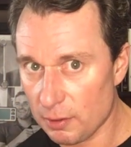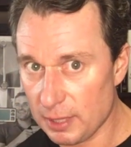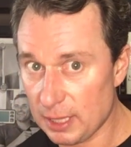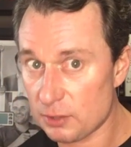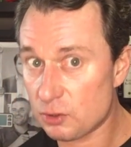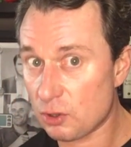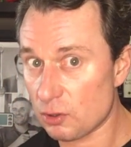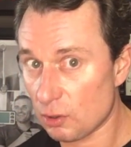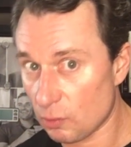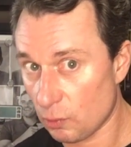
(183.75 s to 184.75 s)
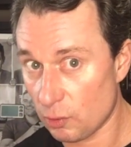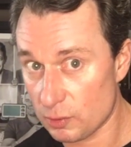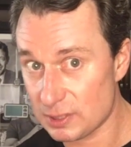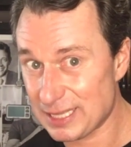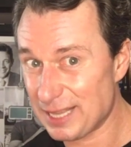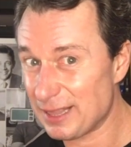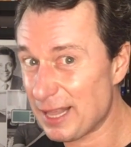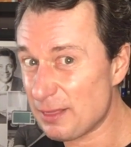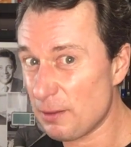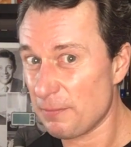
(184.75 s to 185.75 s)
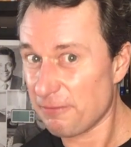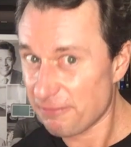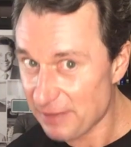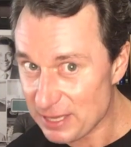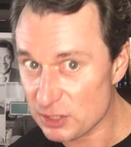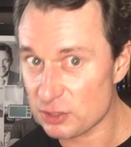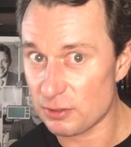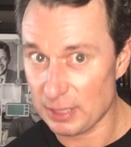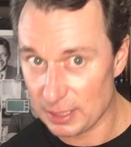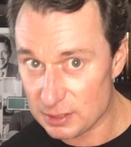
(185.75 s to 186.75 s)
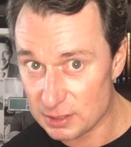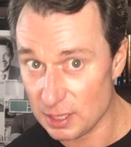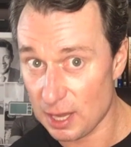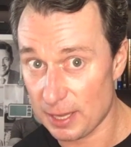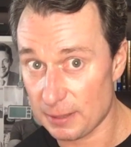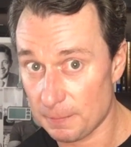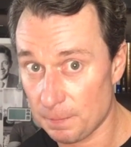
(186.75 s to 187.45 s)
the internal wounds and let them fester inside,